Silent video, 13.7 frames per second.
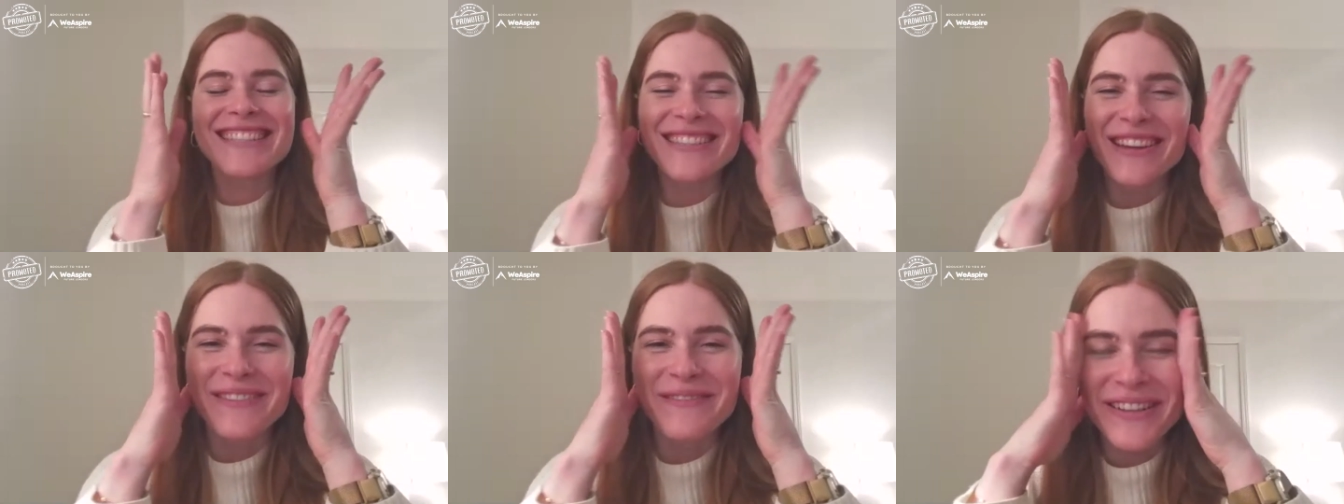
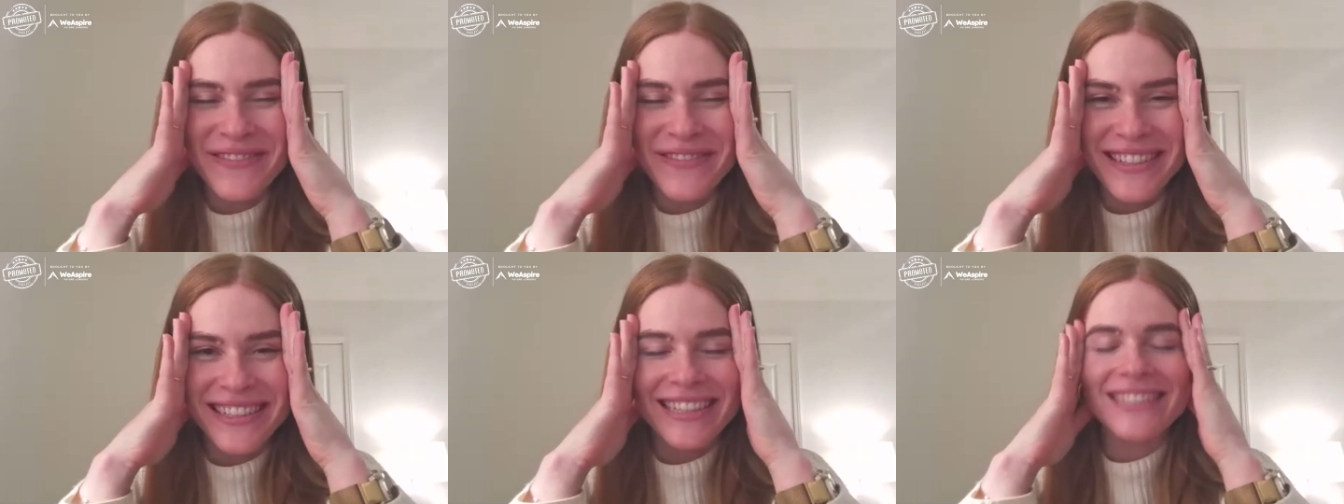So many
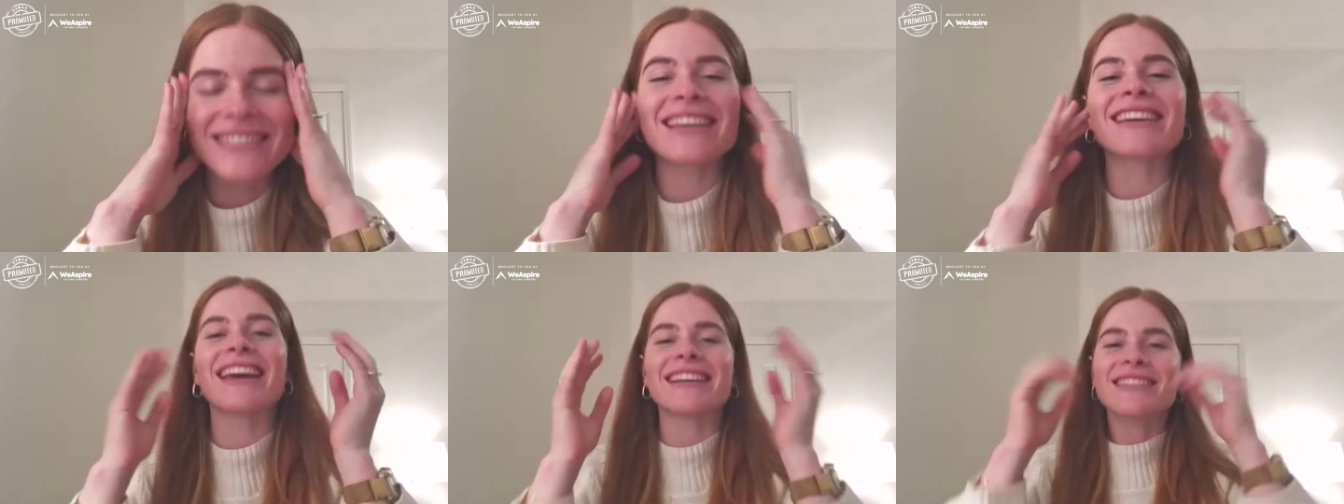feelings.
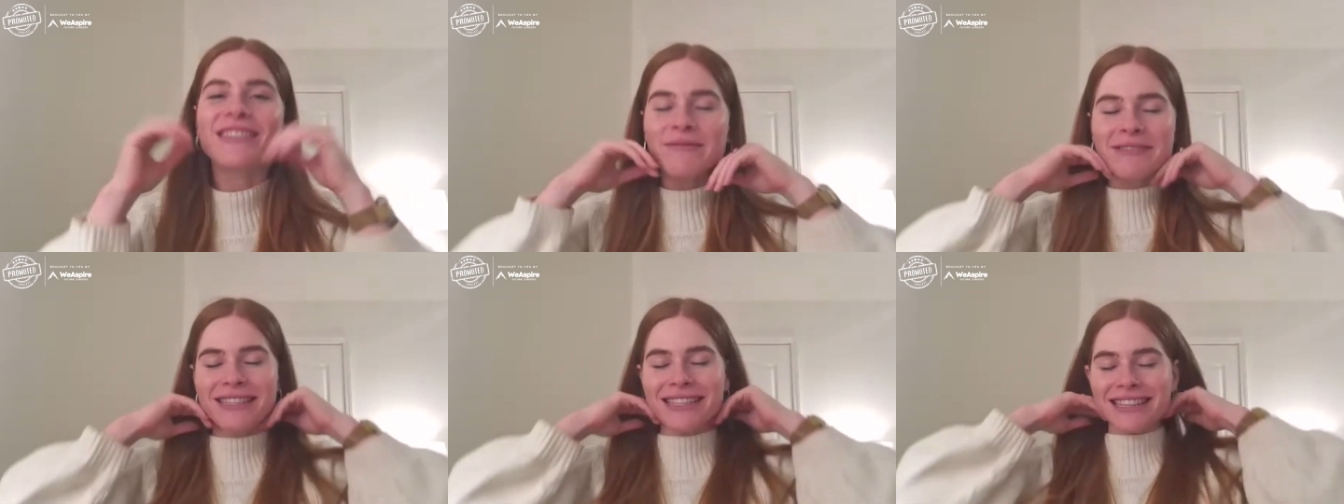Okay, so
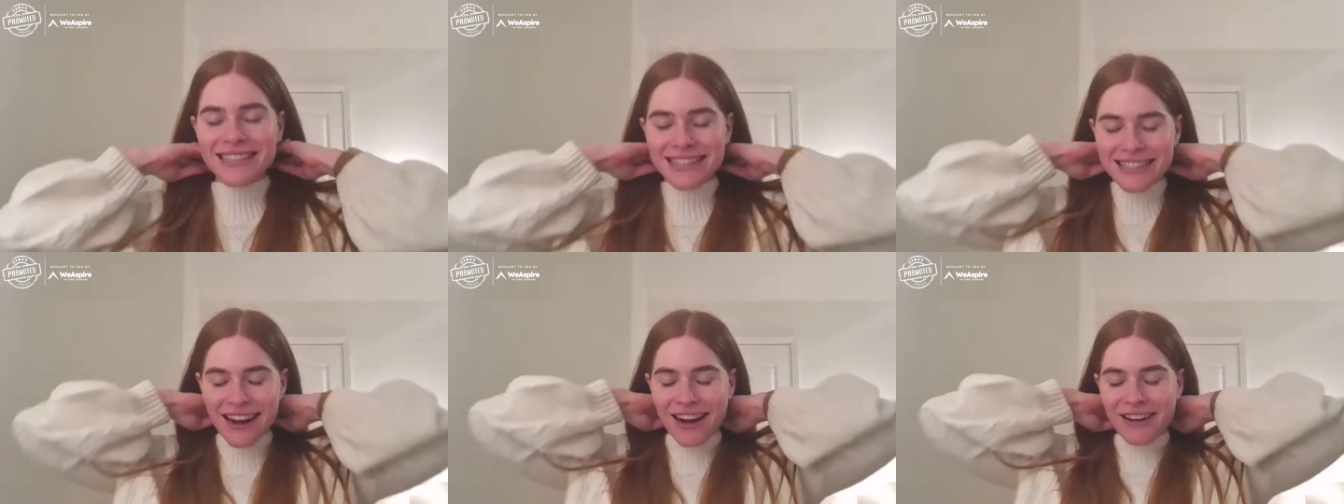I'm just going to
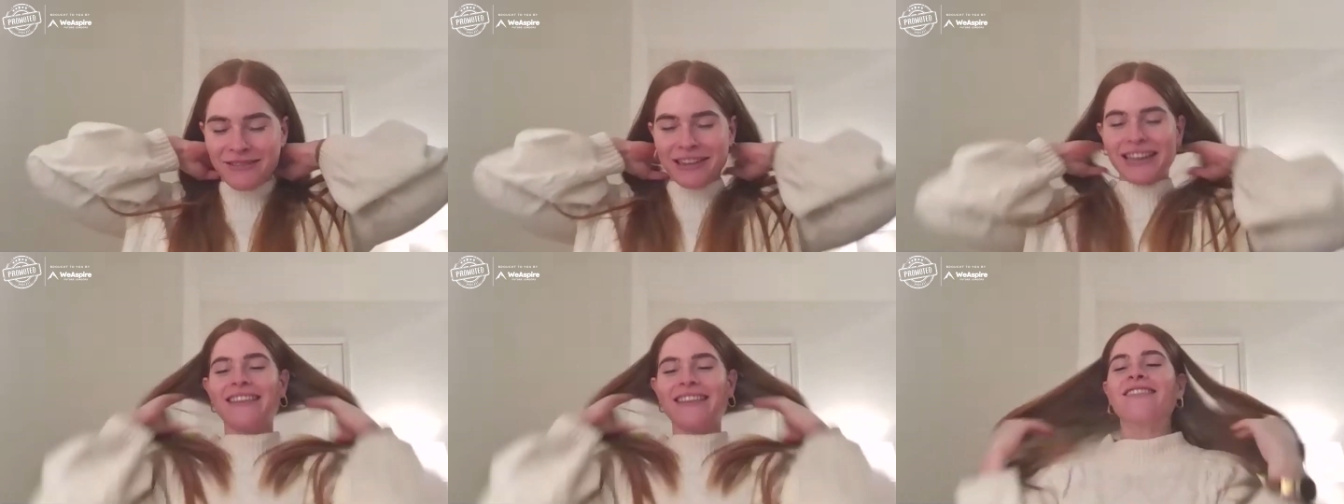start
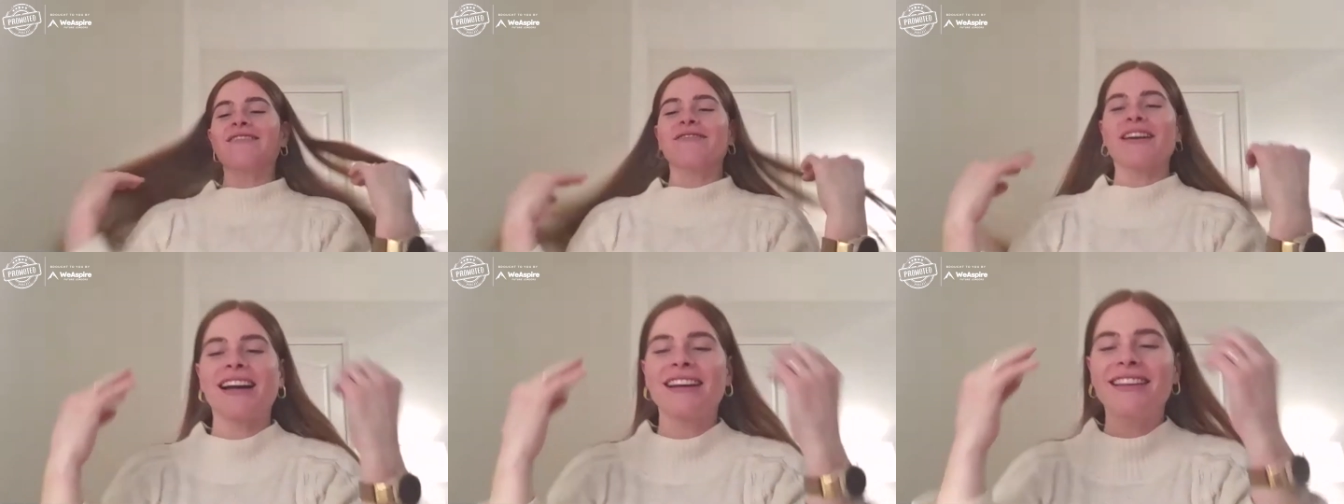with the
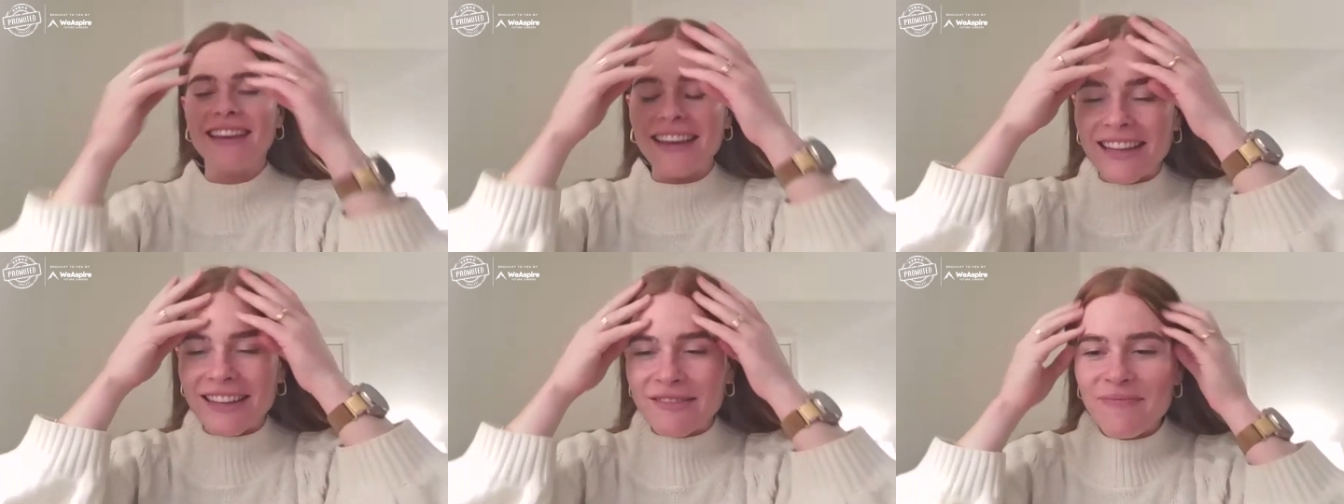fact
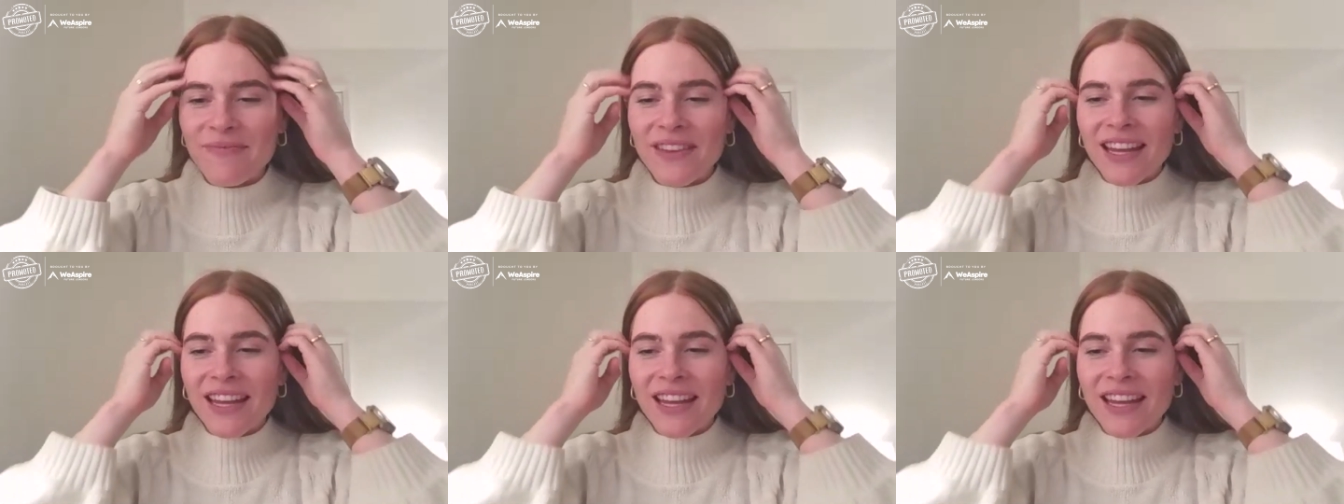that